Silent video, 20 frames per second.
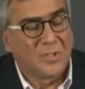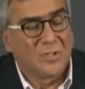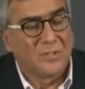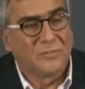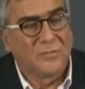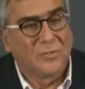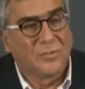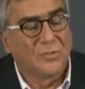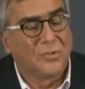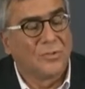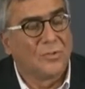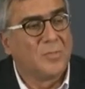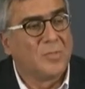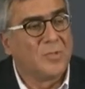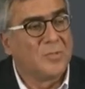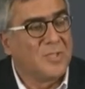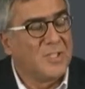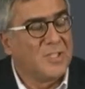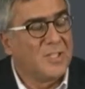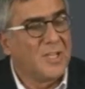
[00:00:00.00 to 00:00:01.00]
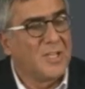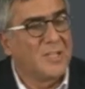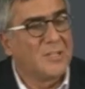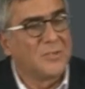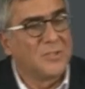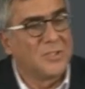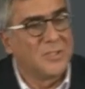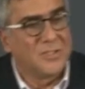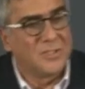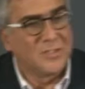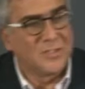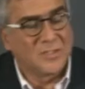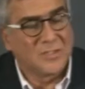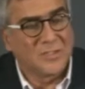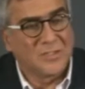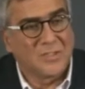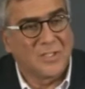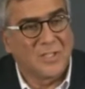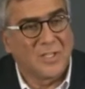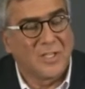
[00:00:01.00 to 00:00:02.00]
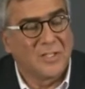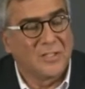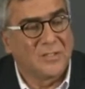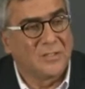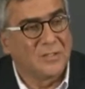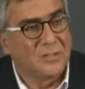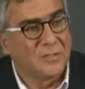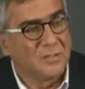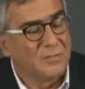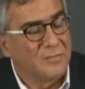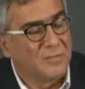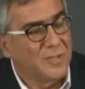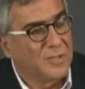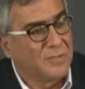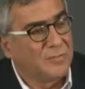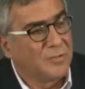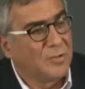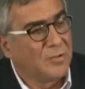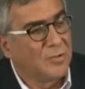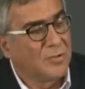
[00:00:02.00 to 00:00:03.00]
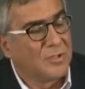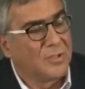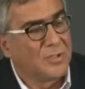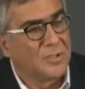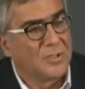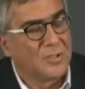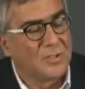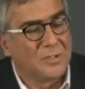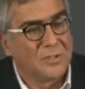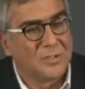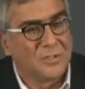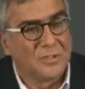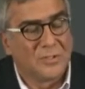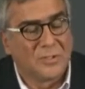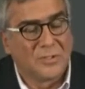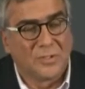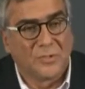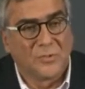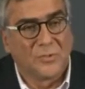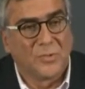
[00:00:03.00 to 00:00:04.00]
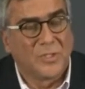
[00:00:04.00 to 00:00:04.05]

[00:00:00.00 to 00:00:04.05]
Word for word: of the dopamine agonists and the valvular